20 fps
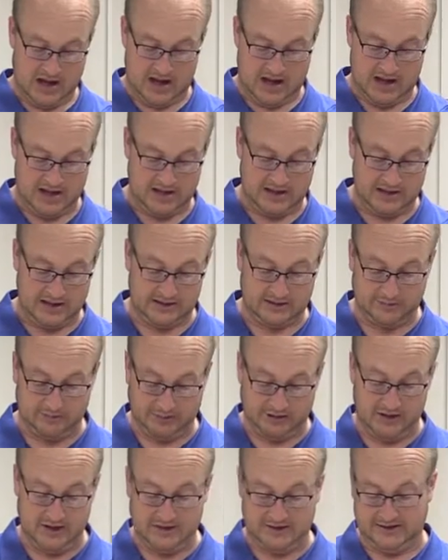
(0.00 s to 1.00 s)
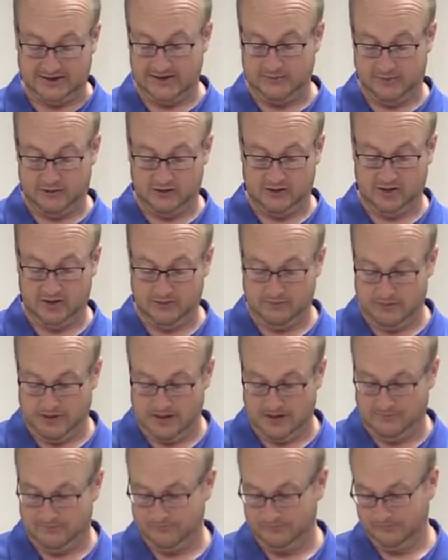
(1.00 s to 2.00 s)
And it's pretty simple. It took
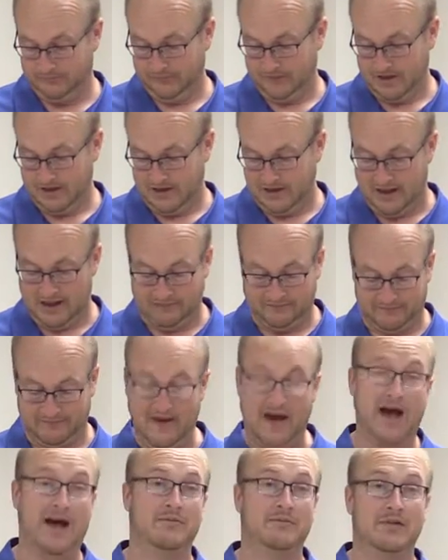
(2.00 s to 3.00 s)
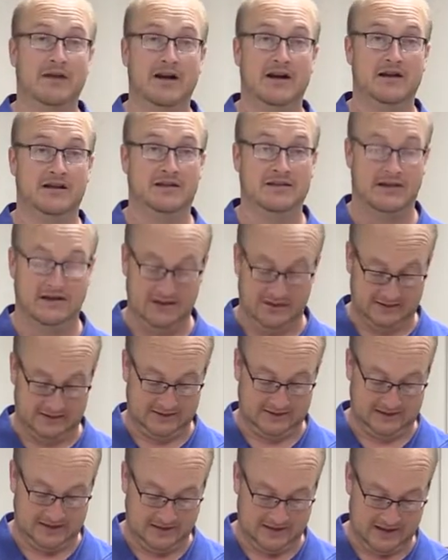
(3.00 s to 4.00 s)
me like five minutes
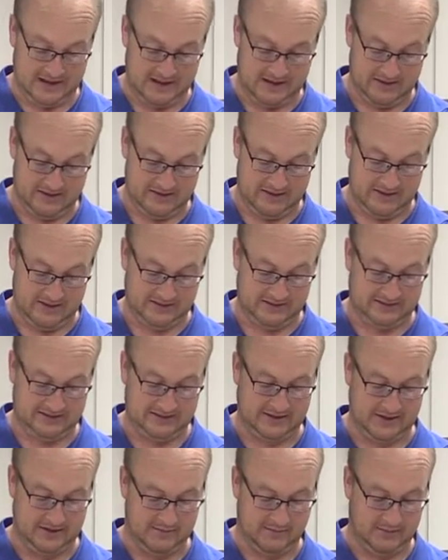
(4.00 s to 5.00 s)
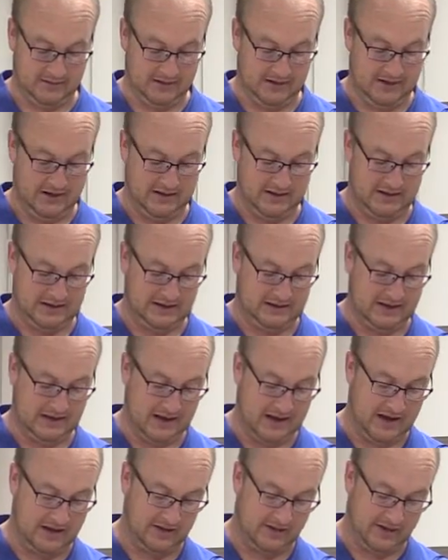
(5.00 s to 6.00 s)
just to get this um, get this
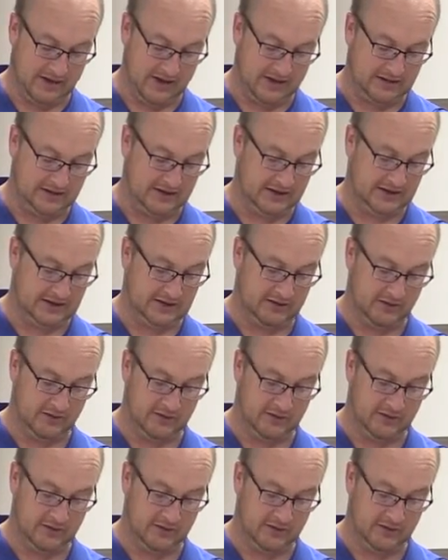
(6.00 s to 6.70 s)
together, and it's just a